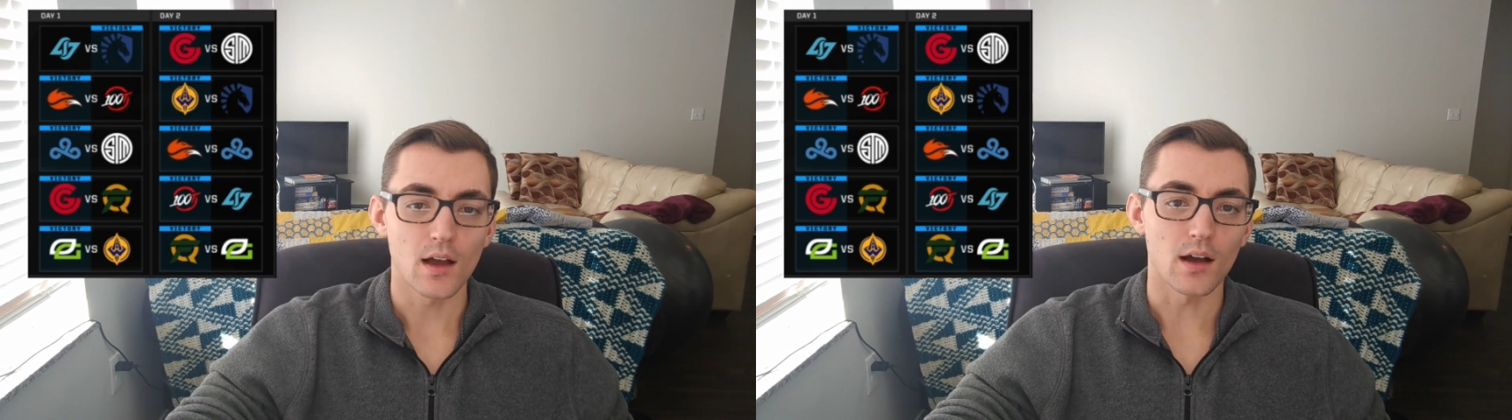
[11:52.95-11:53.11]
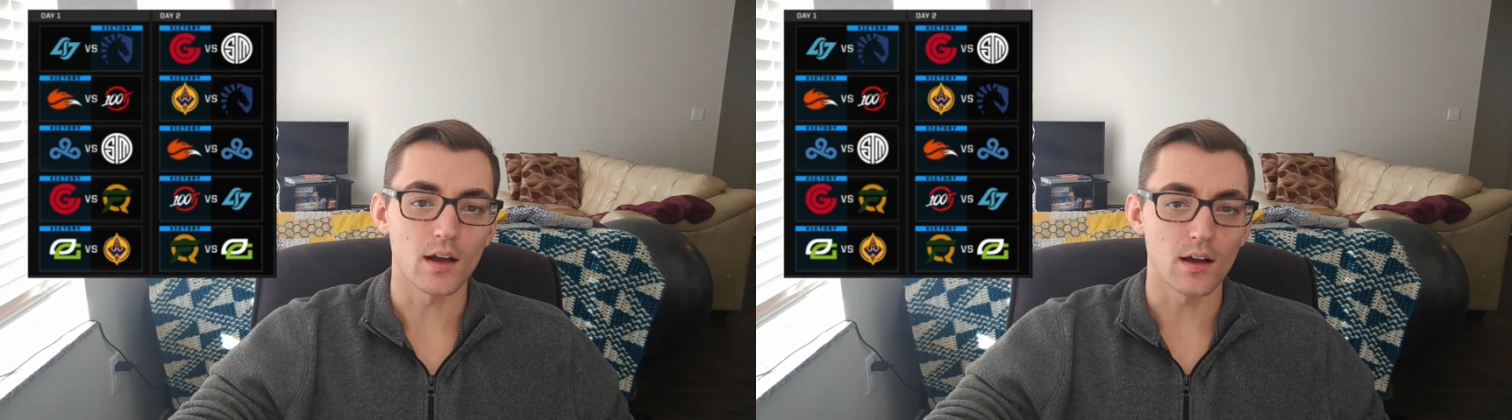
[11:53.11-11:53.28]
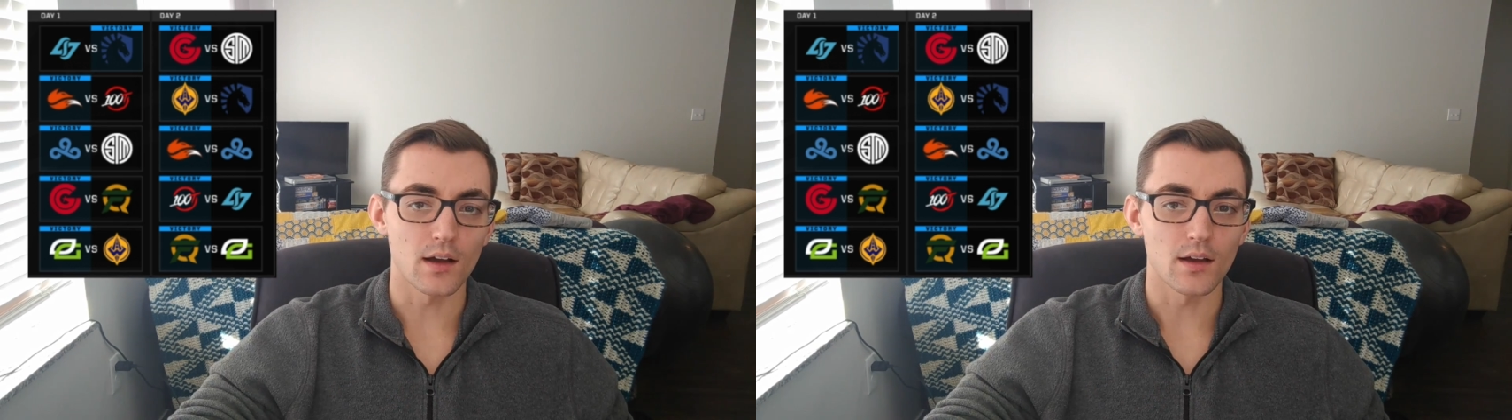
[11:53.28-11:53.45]

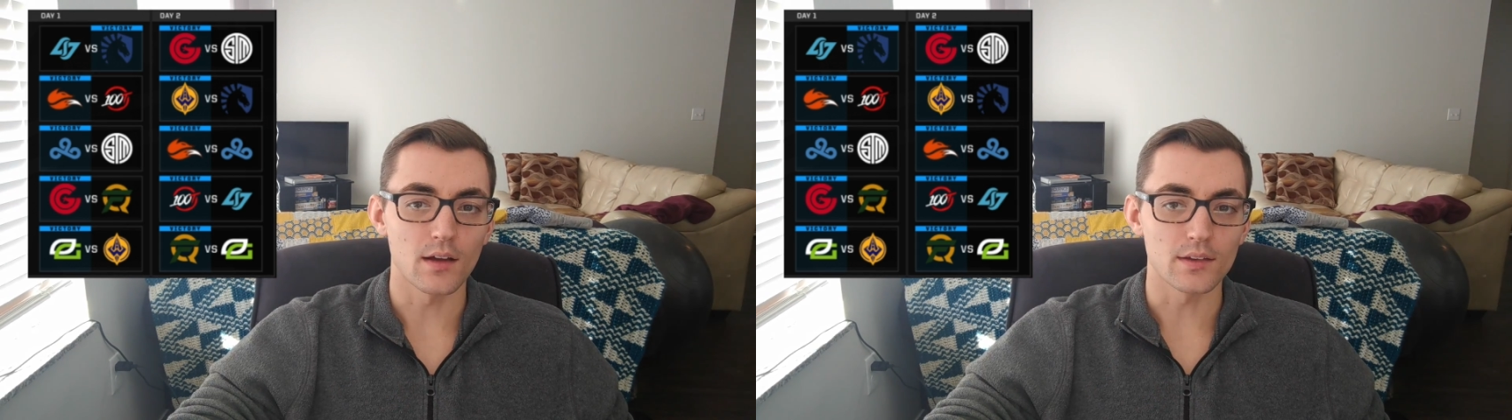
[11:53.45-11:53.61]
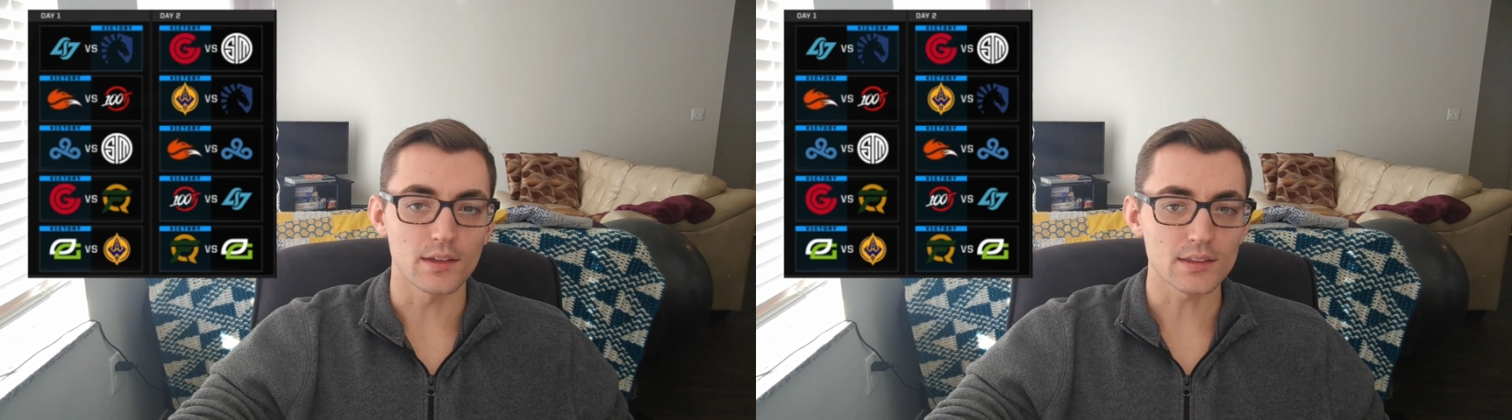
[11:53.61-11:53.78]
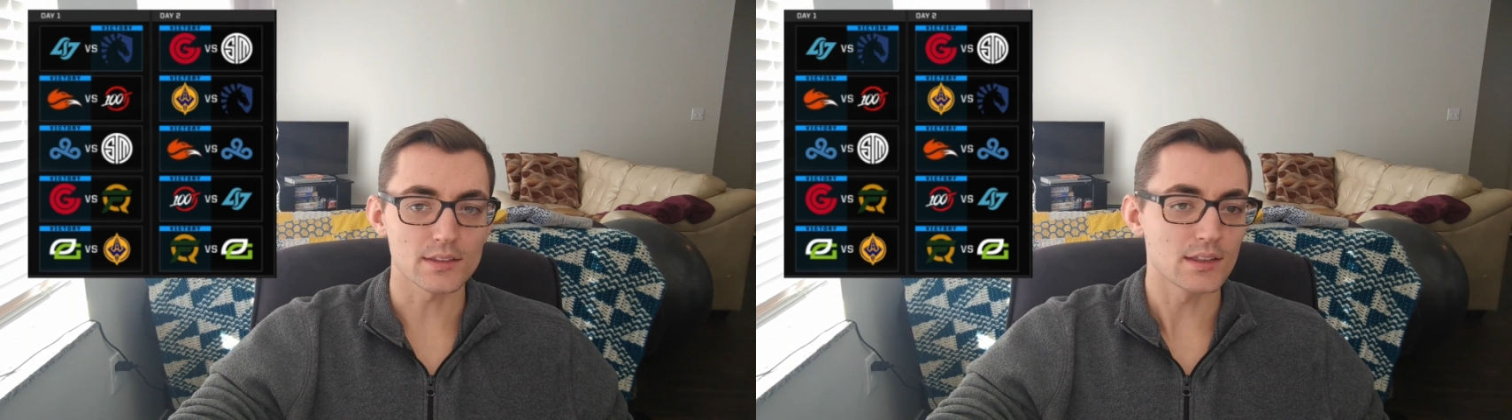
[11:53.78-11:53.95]
Uh,
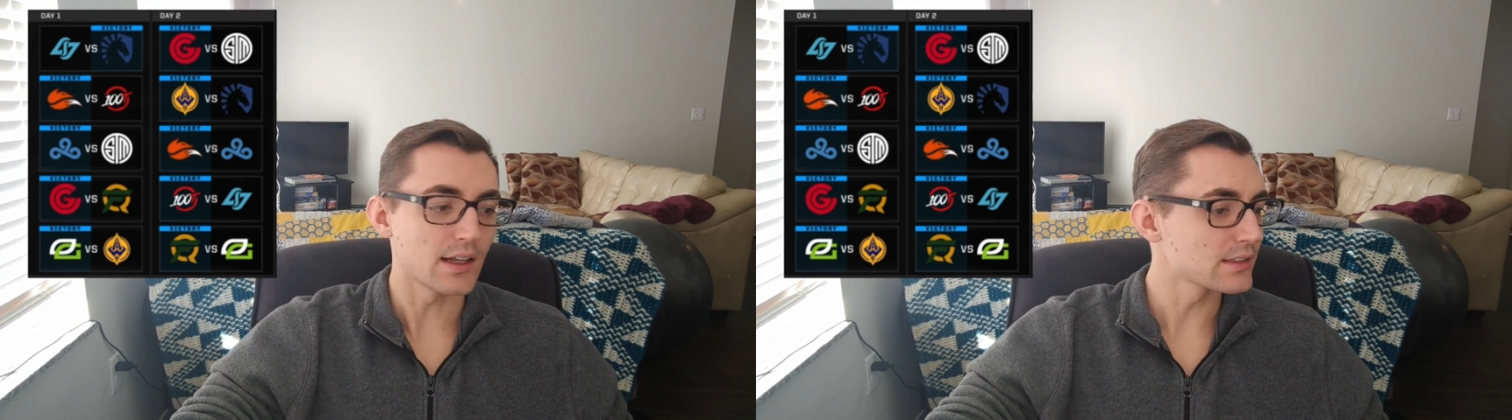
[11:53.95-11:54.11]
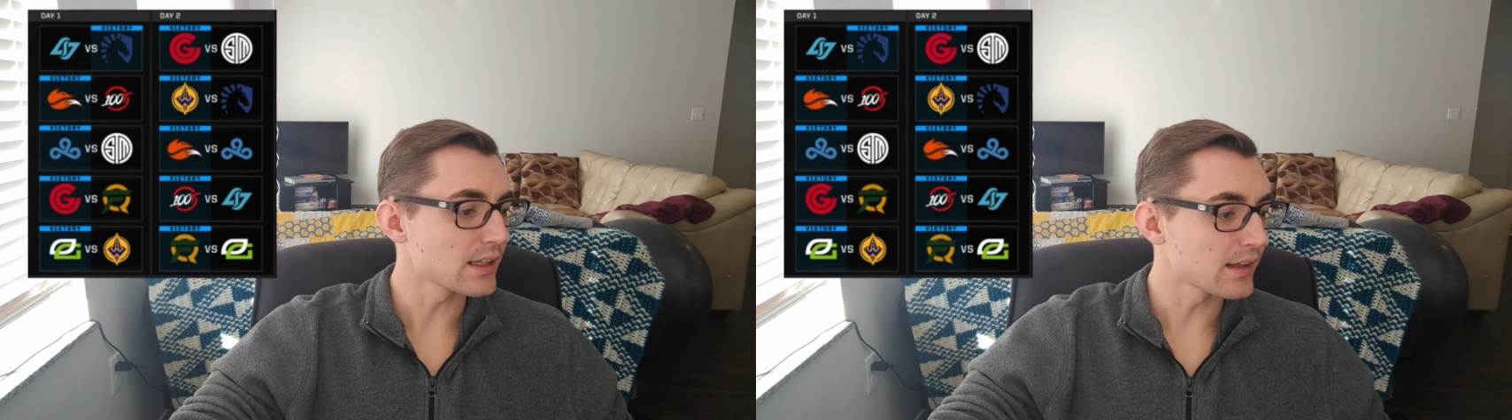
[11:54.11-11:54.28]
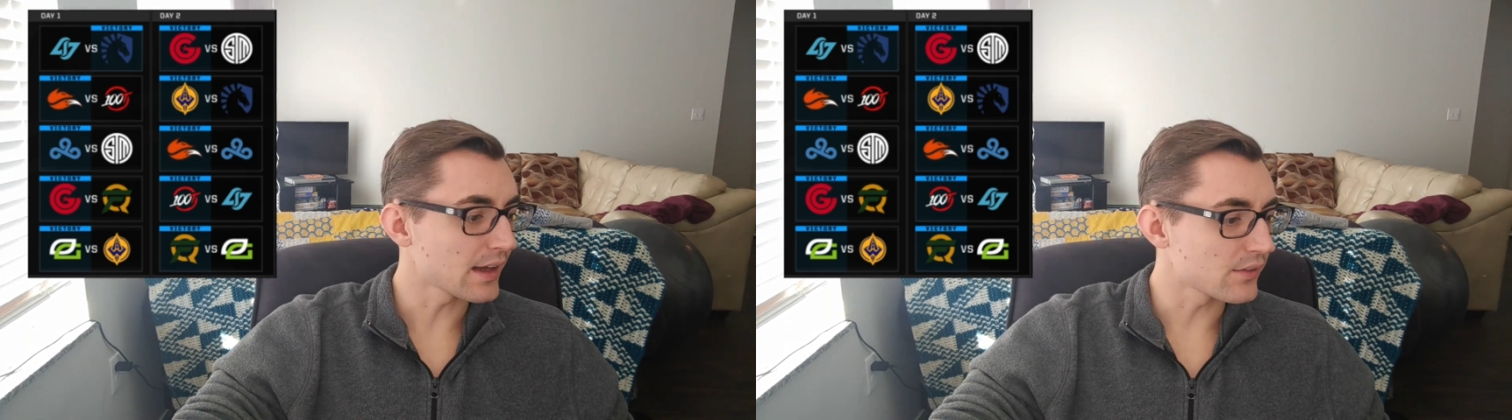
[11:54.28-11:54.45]
yes, that
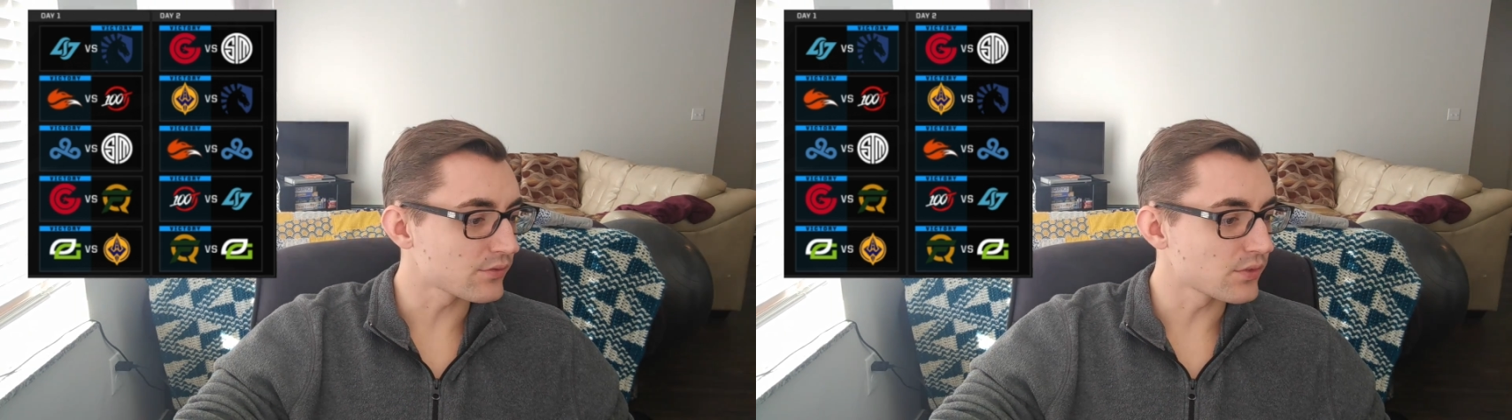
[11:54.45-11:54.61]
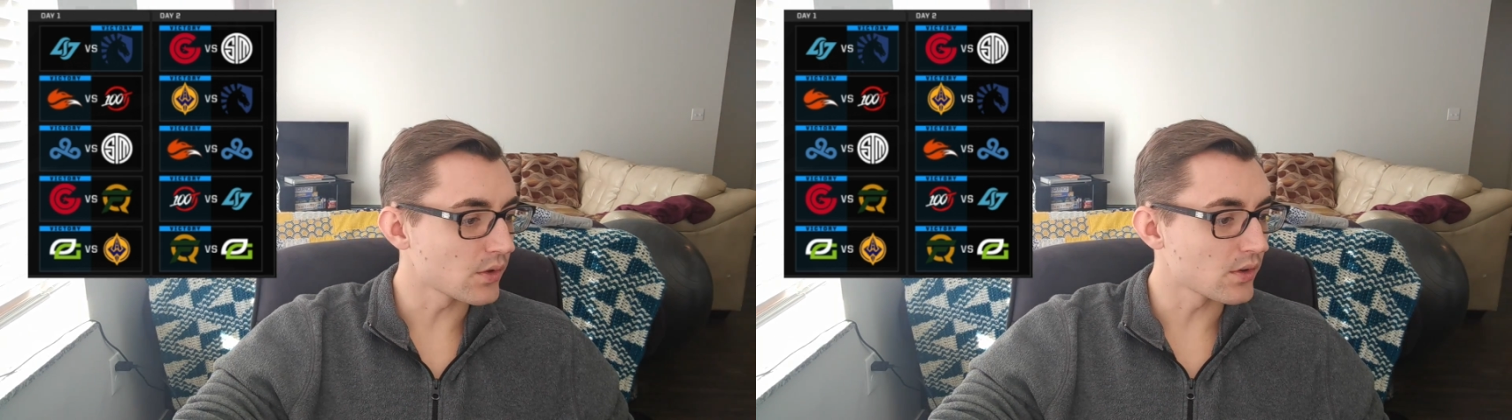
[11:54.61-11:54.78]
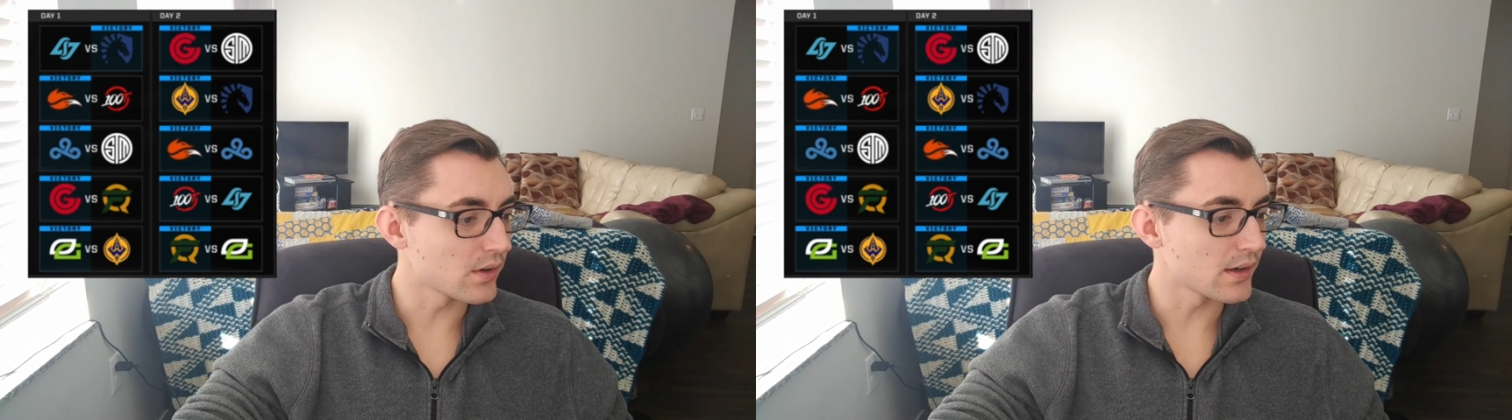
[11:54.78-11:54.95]
is all I got
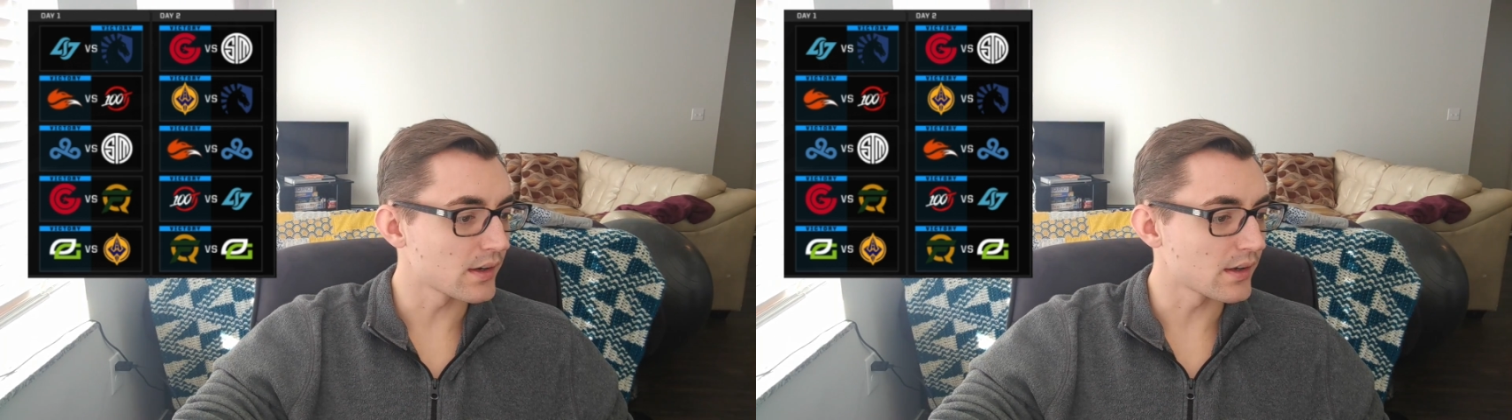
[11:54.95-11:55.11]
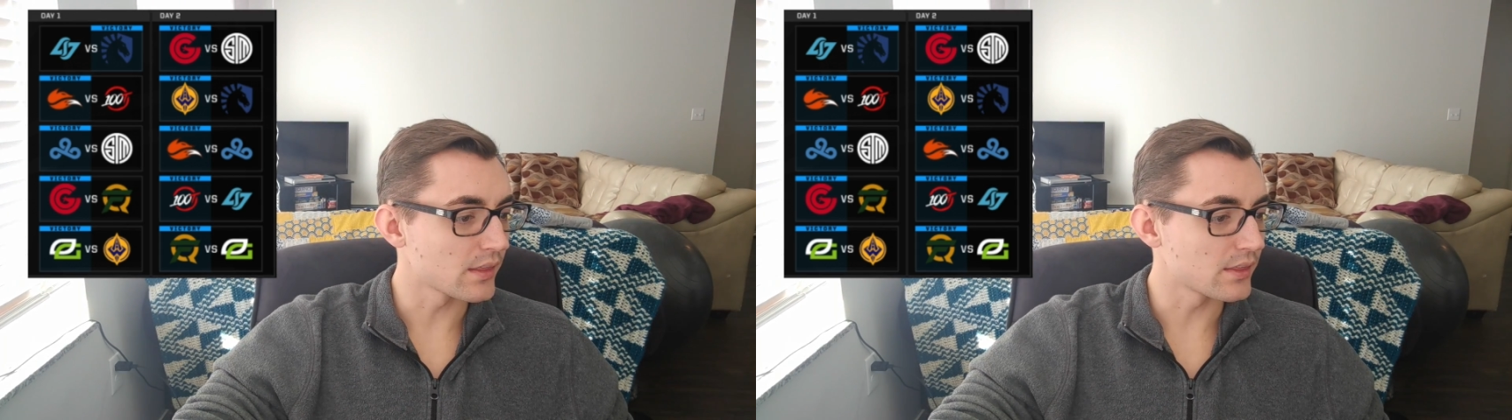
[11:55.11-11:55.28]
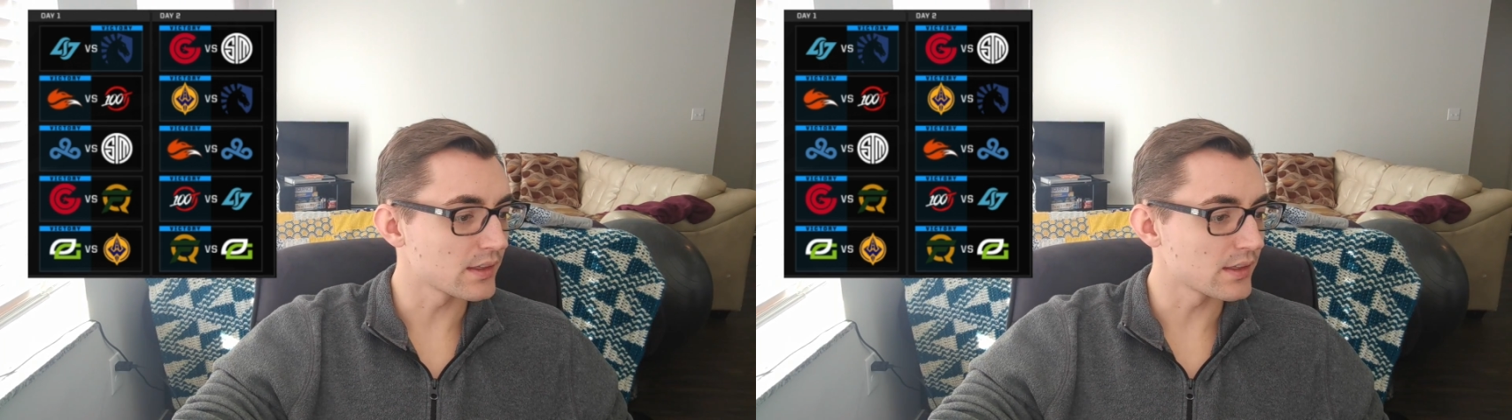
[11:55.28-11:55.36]
for